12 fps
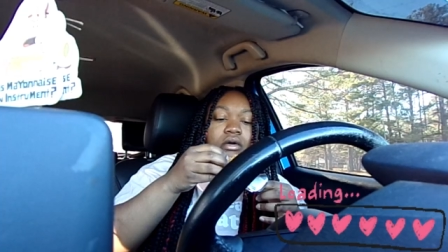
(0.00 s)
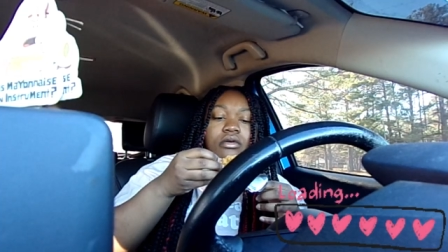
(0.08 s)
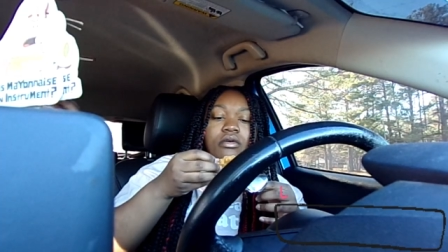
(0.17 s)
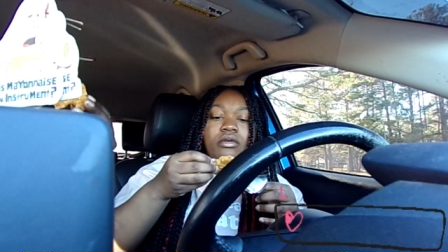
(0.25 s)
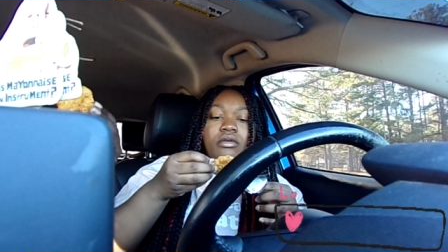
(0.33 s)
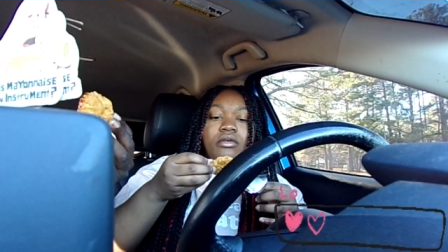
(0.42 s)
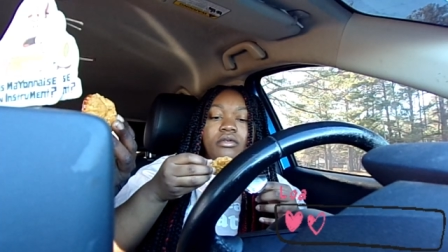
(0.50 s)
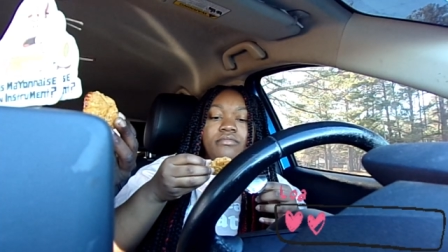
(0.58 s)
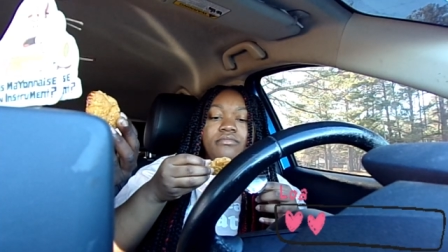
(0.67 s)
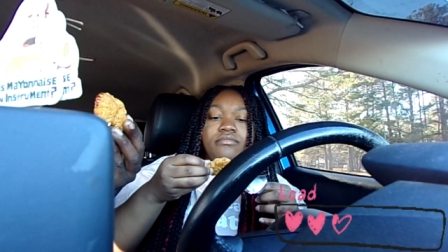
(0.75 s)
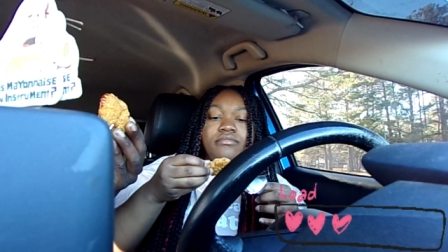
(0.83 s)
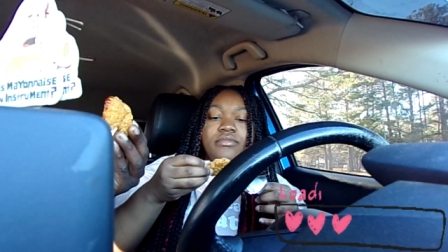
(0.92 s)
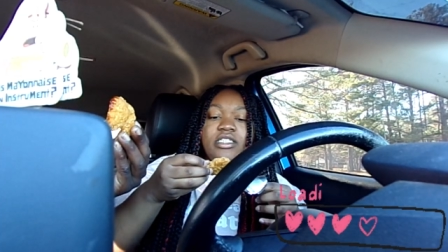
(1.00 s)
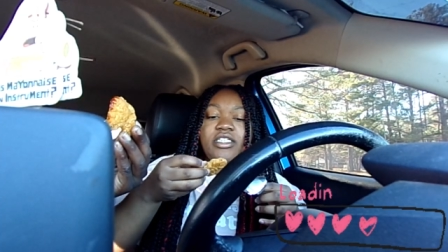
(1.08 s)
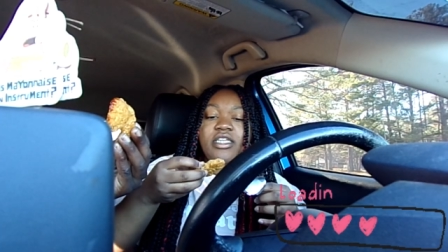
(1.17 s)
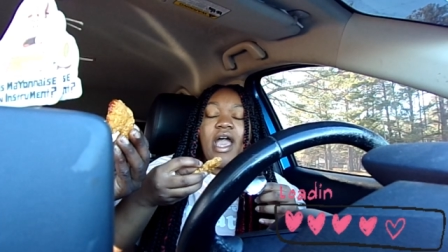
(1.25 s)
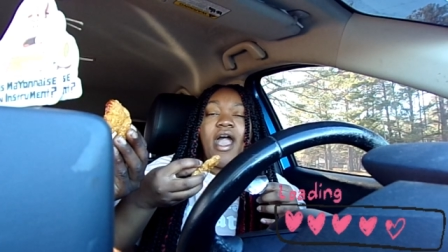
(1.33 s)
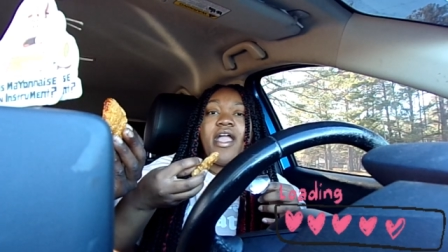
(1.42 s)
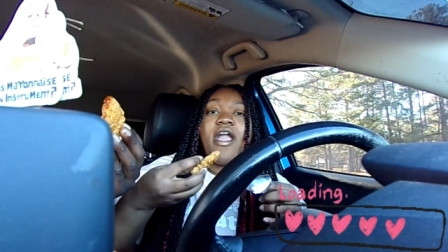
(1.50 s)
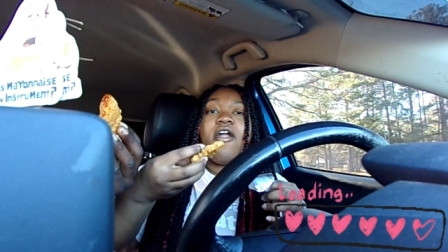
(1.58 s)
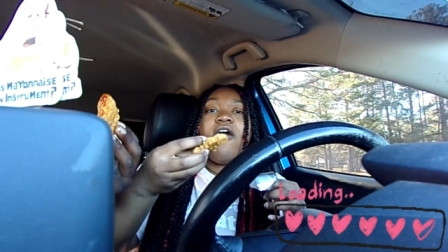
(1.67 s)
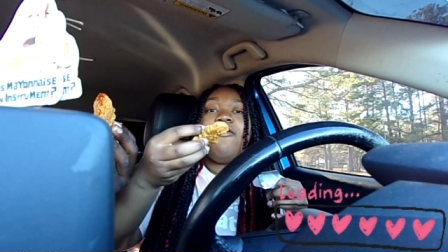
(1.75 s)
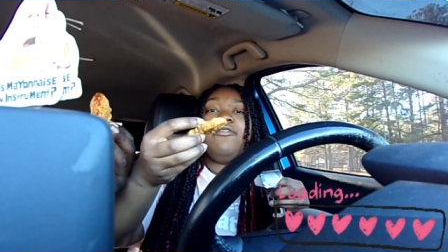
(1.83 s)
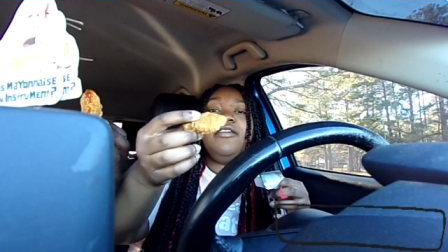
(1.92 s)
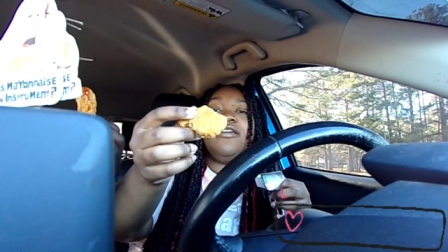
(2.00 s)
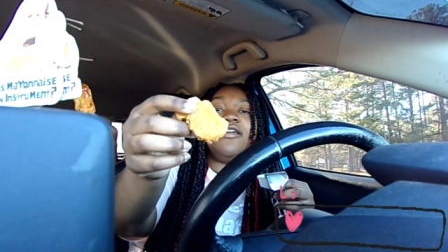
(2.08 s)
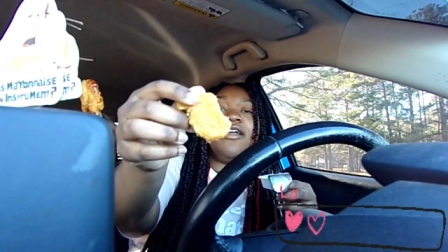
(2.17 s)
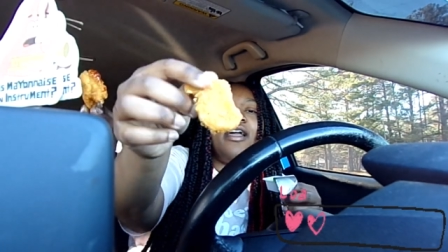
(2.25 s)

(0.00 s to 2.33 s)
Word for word: Ooh, this shit got hair on it.